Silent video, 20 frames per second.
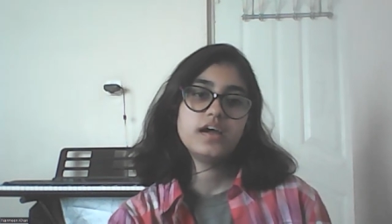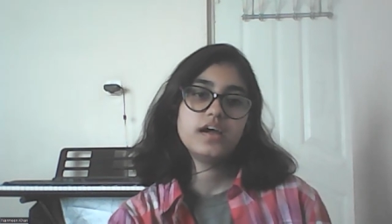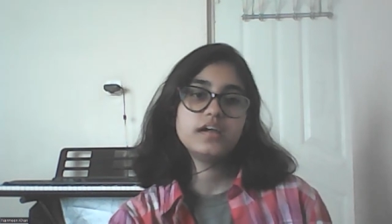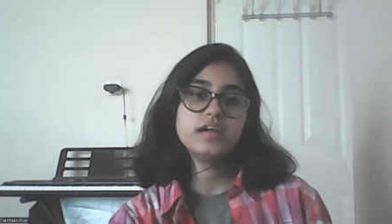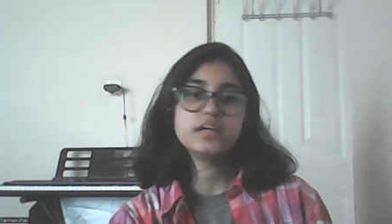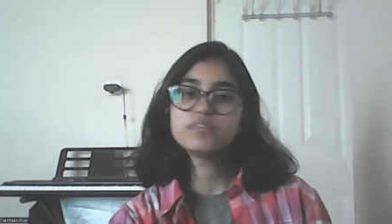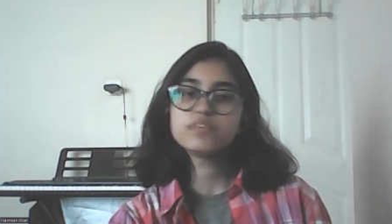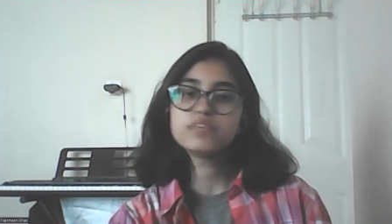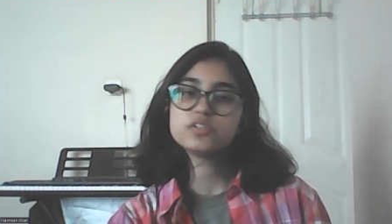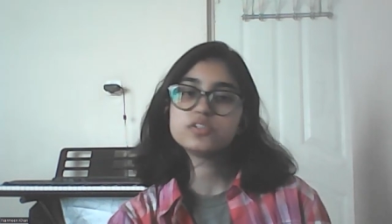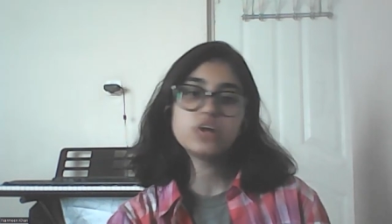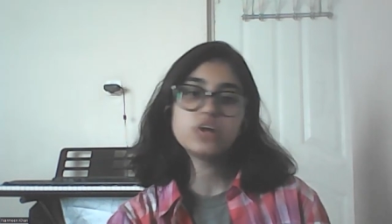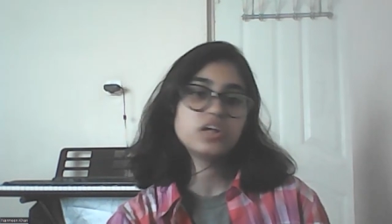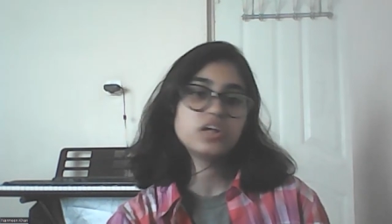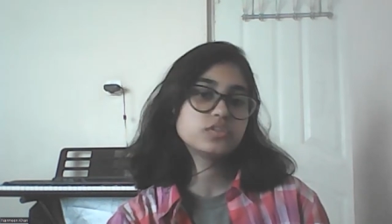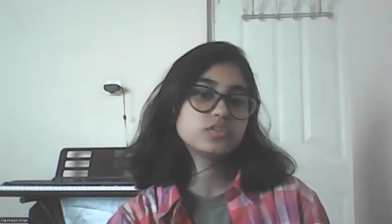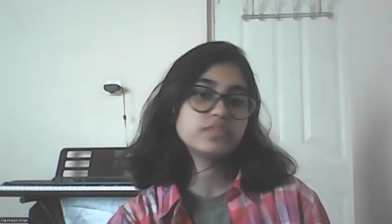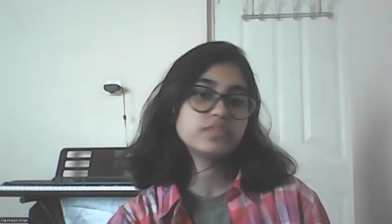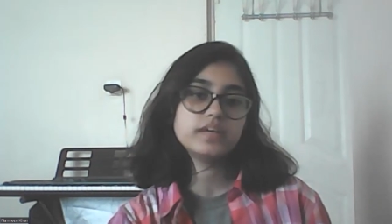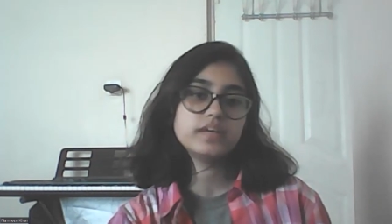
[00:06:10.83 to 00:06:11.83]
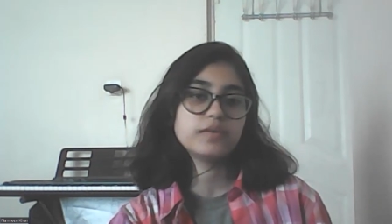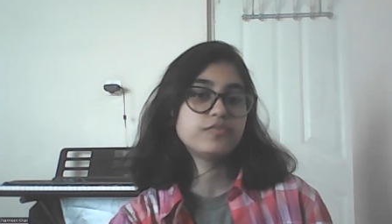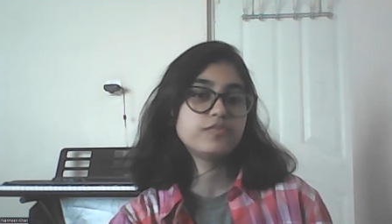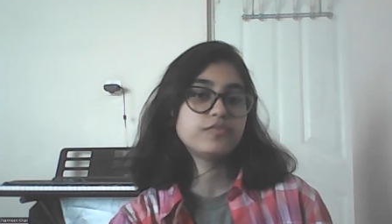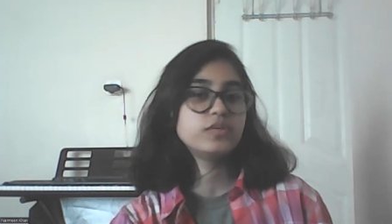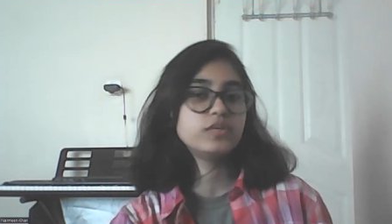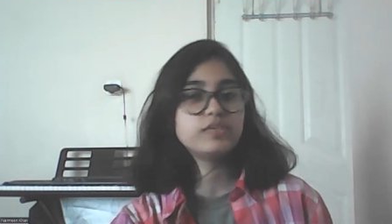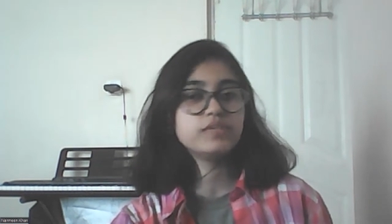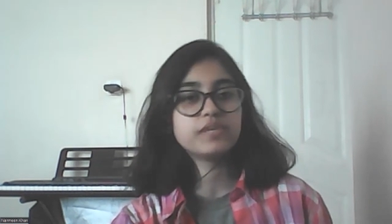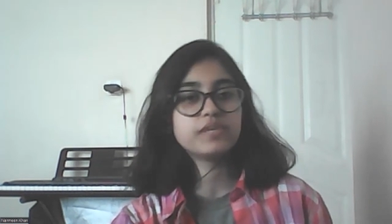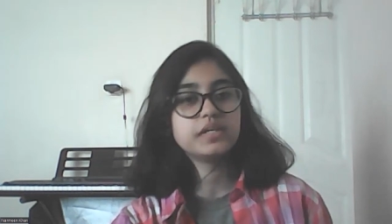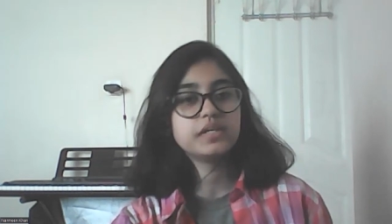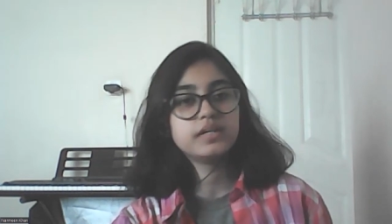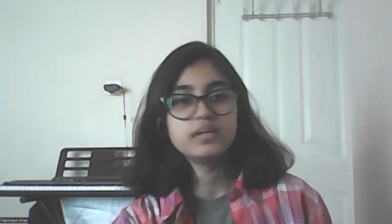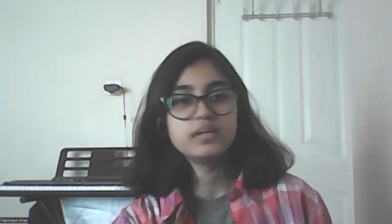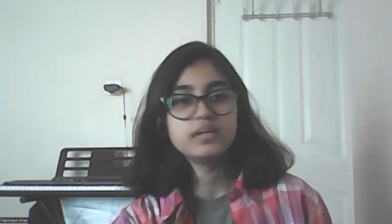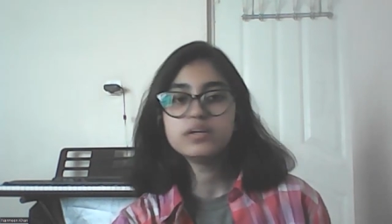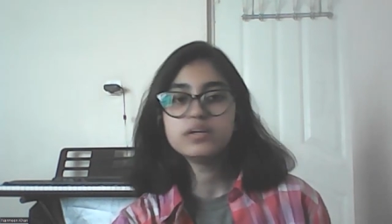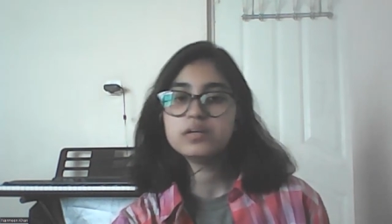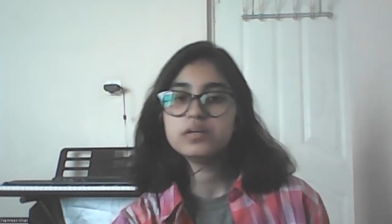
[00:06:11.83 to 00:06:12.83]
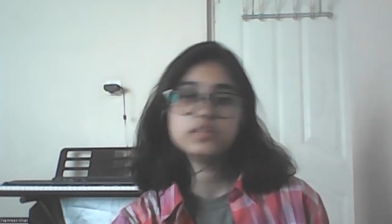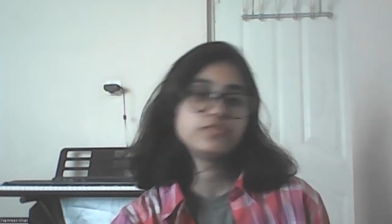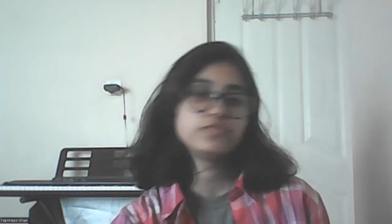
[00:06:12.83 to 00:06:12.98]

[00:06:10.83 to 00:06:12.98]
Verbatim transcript: And it was also fully funded.